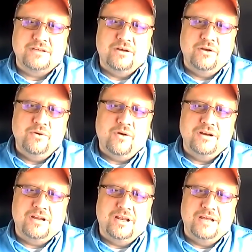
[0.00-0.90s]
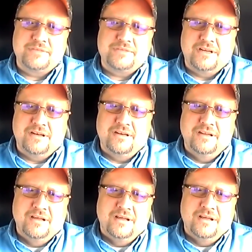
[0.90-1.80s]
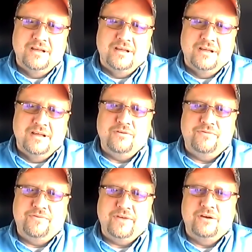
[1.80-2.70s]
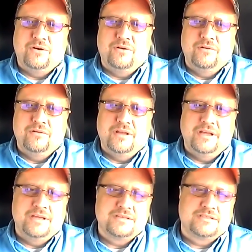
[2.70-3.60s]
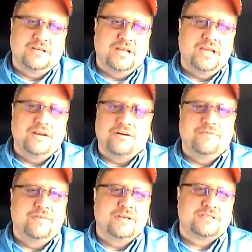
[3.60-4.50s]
So who on Clemson do you feel is the leader of this